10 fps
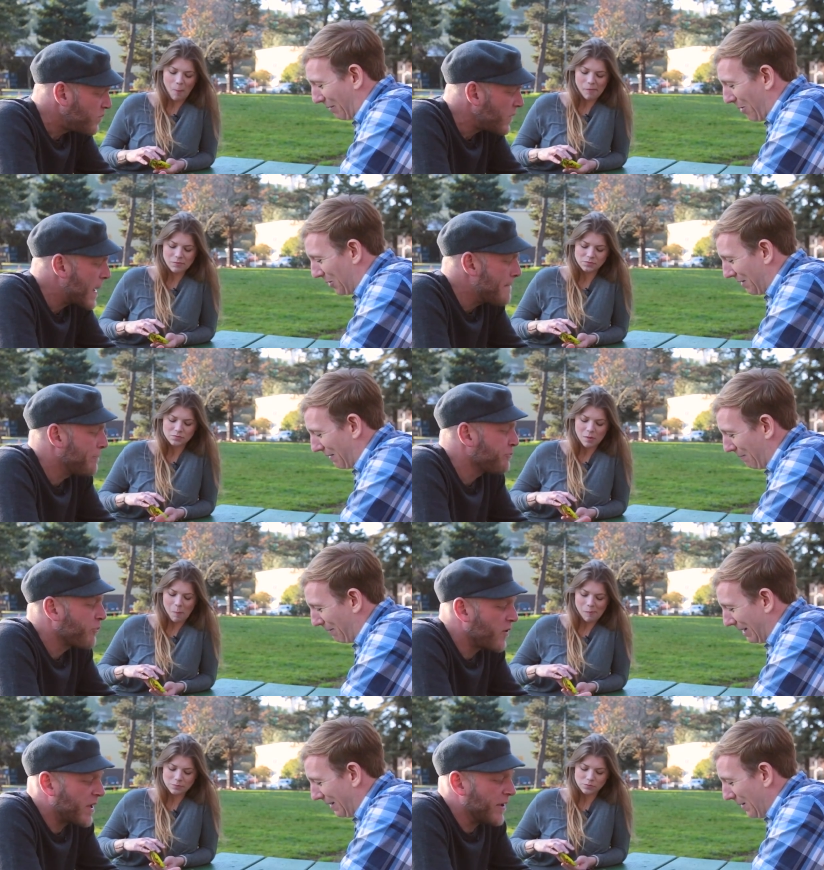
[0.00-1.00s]
Speaker 1: like most of it.
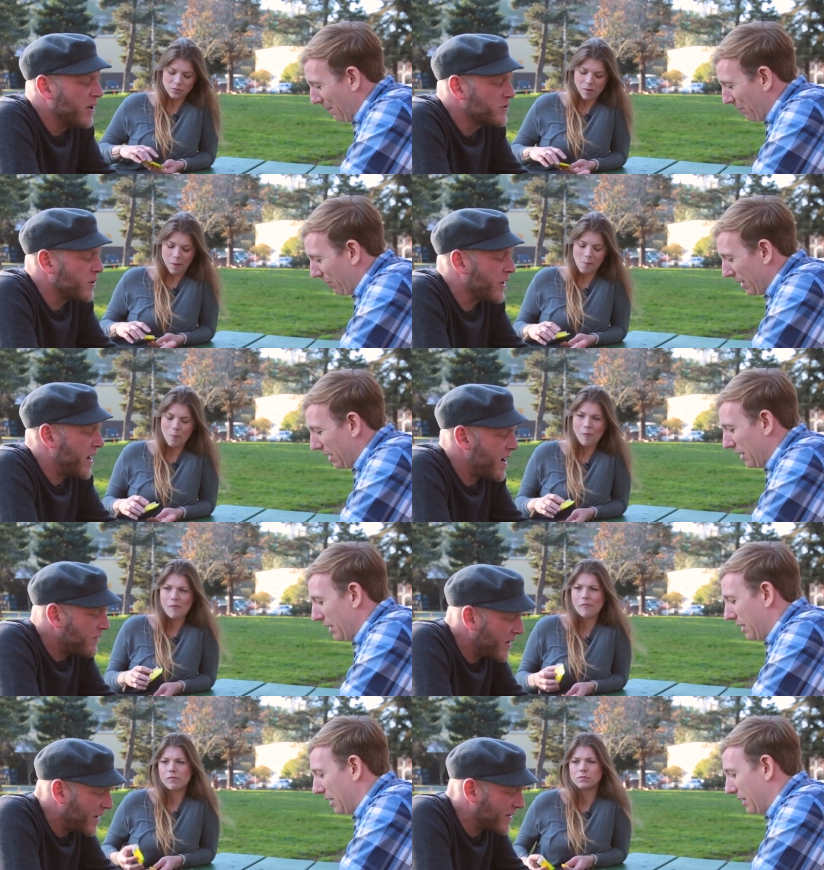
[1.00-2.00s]
But okay, yeah.
Speaker 2: so they have
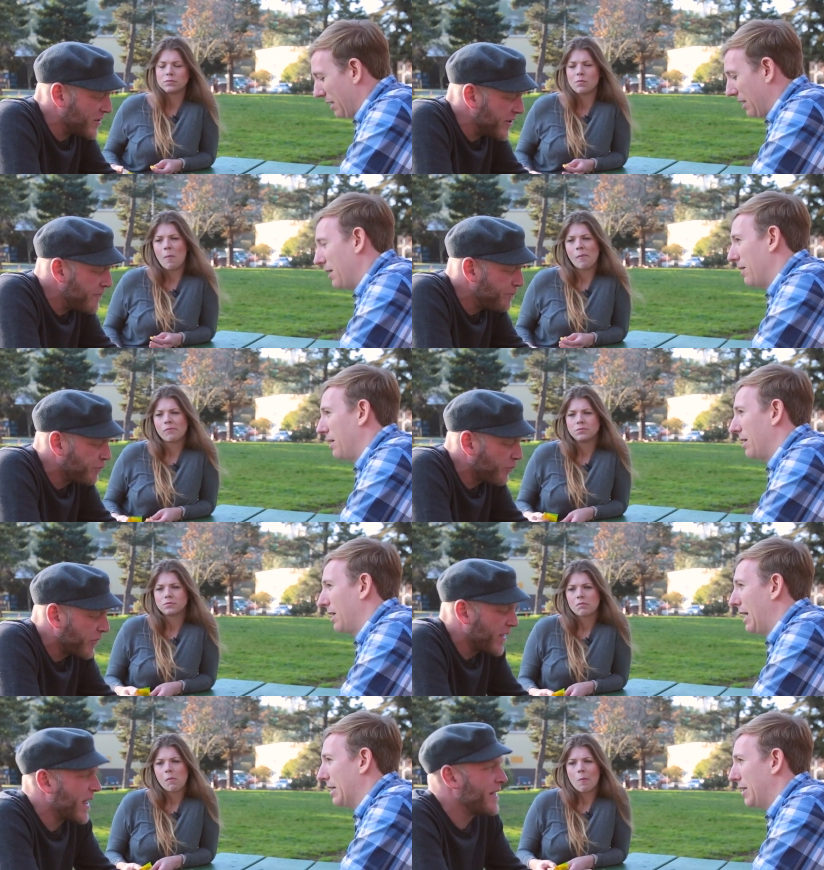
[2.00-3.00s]
candy.
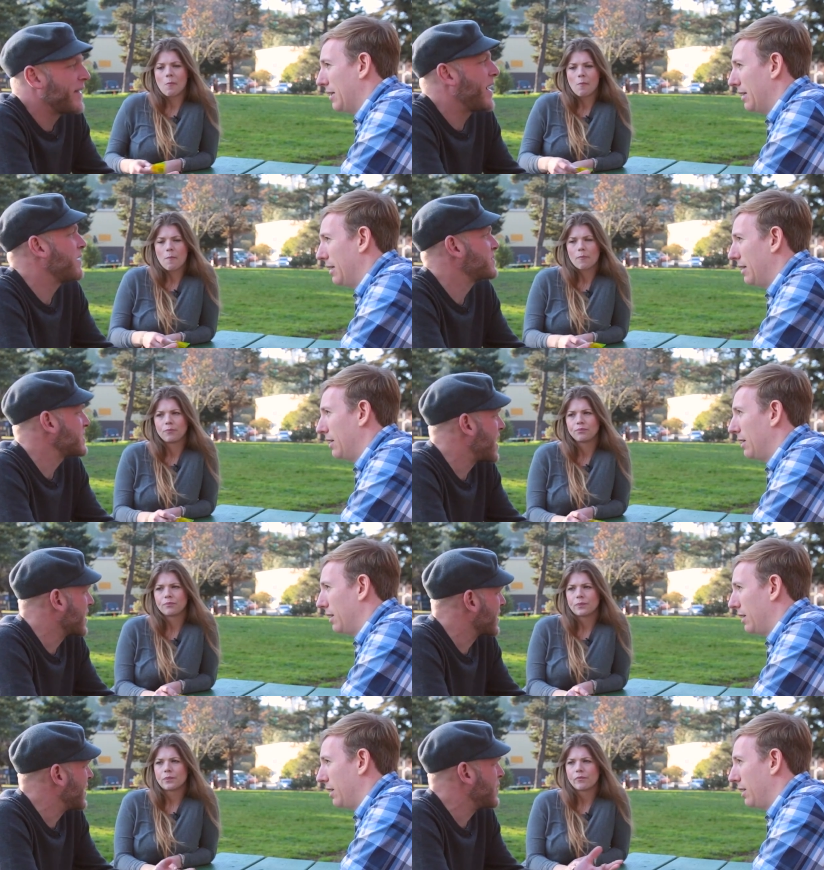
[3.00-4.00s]
Yes. And they have
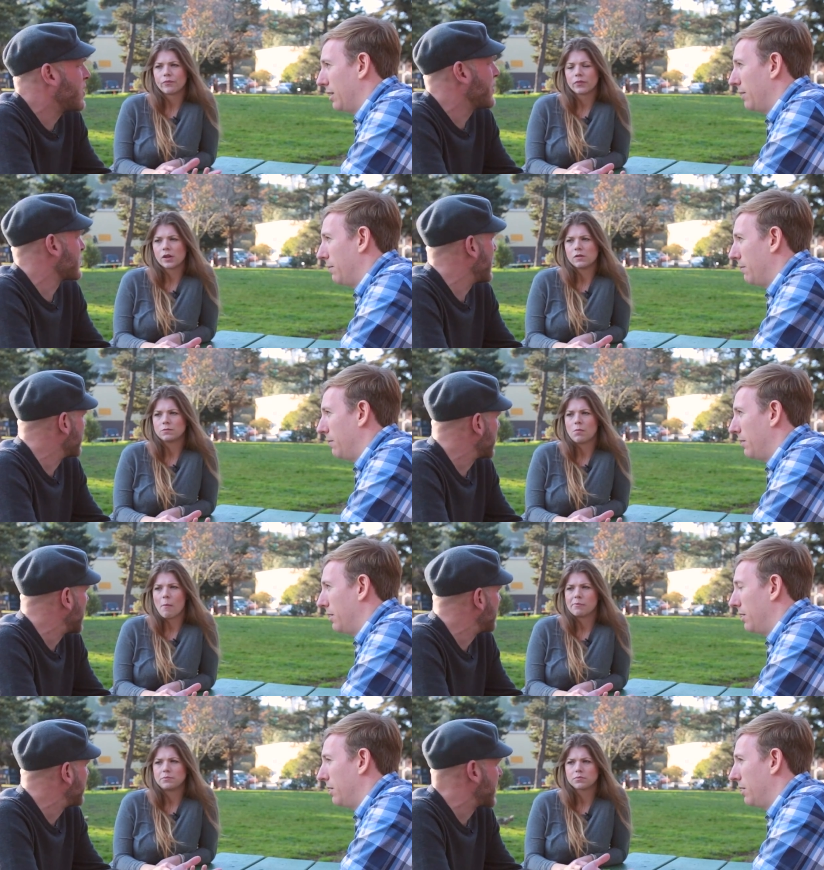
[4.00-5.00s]
Saga. I know all their other
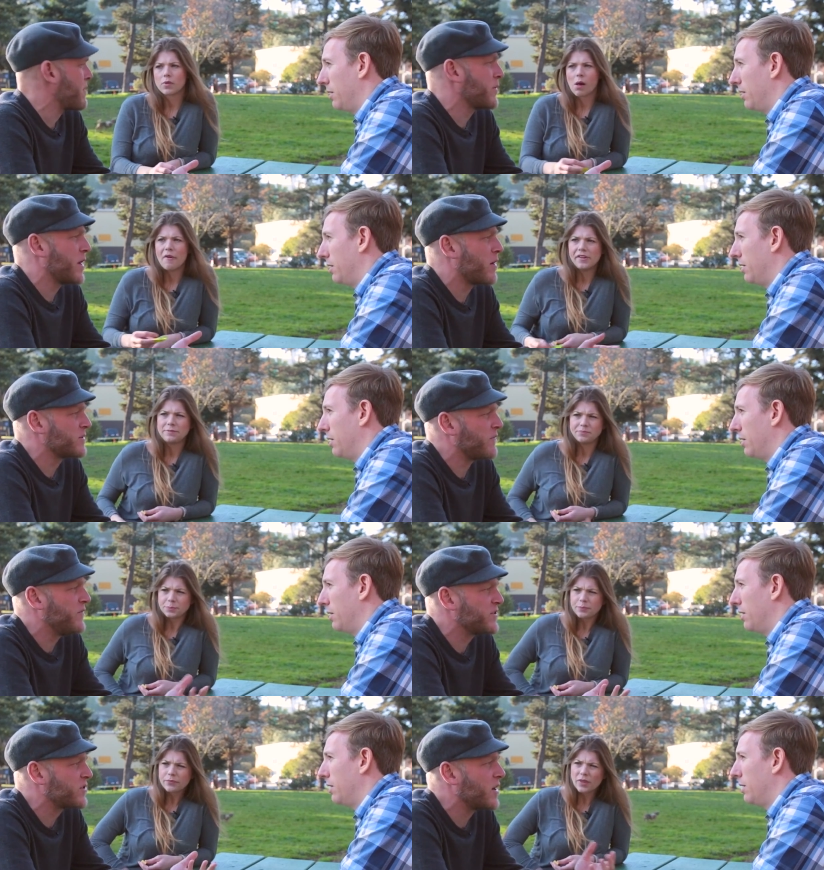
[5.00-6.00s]
games. I can't remember what they are. It's like
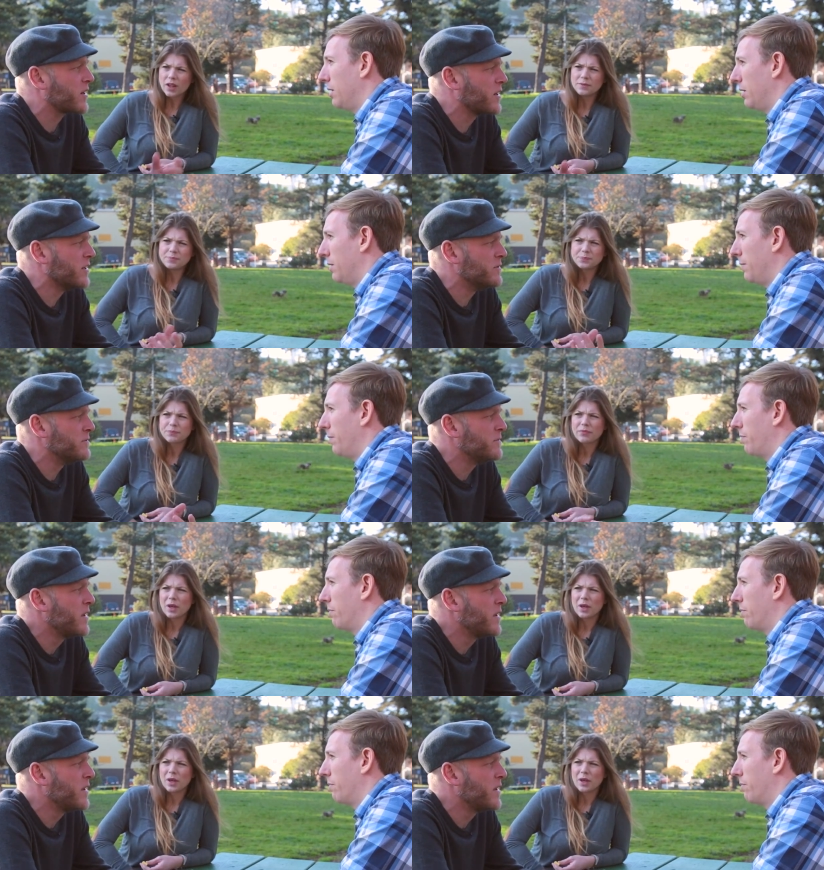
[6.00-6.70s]
Fish Saga and